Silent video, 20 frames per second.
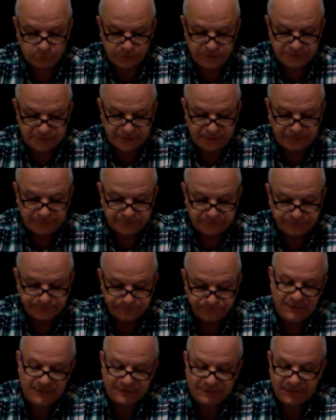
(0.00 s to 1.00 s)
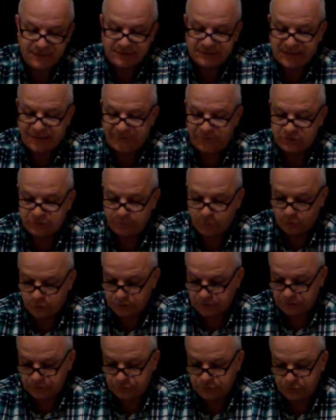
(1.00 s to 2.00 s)
and 26. These things have I
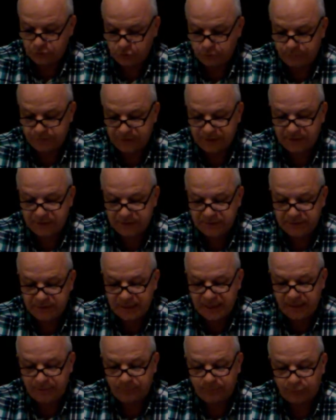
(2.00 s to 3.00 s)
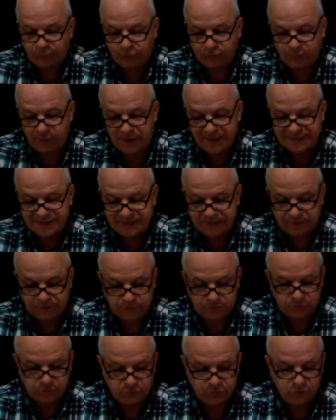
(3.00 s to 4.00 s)
spoken unto you, being yet
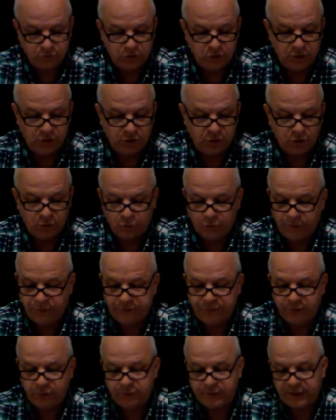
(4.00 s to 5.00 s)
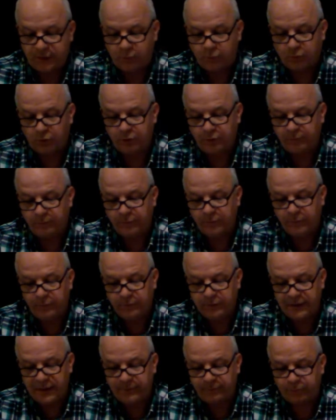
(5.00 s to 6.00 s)
present with you. That word
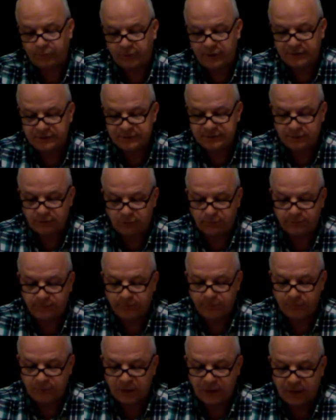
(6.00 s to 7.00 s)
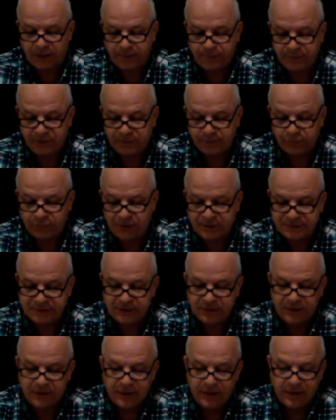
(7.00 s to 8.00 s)
yet present or uh, being
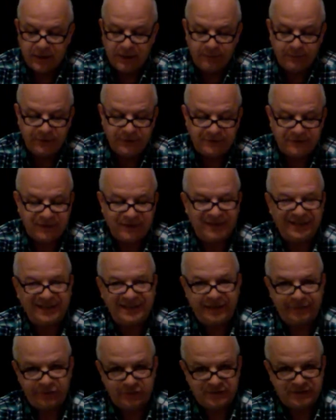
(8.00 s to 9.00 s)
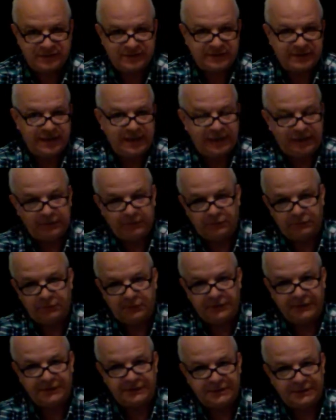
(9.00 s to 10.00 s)
present means in a given state.
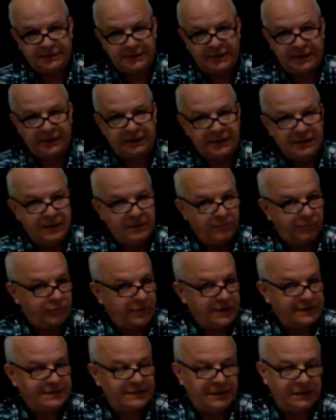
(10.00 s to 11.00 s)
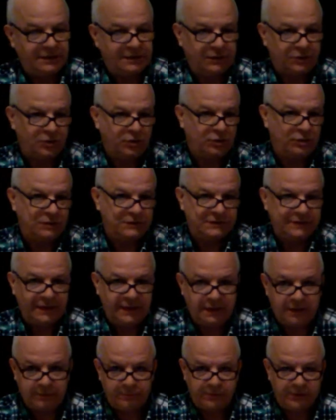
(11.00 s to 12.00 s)
He's saying present in the current
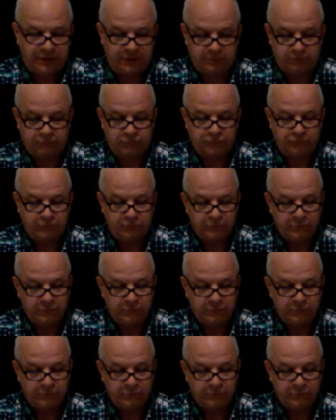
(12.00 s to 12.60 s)
state I'm in.